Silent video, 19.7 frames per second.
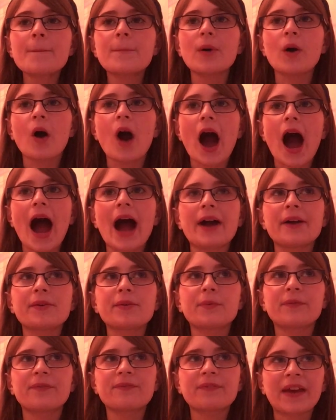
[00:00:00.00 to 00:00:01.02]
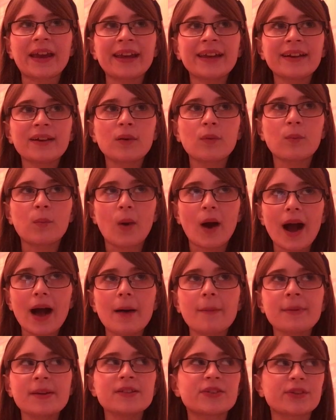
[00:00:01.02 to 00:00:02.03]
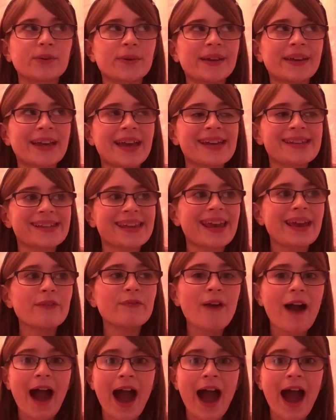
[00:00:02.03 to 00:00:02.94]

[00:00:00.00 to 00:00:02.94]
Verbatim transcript: but I think what I'll be doing is if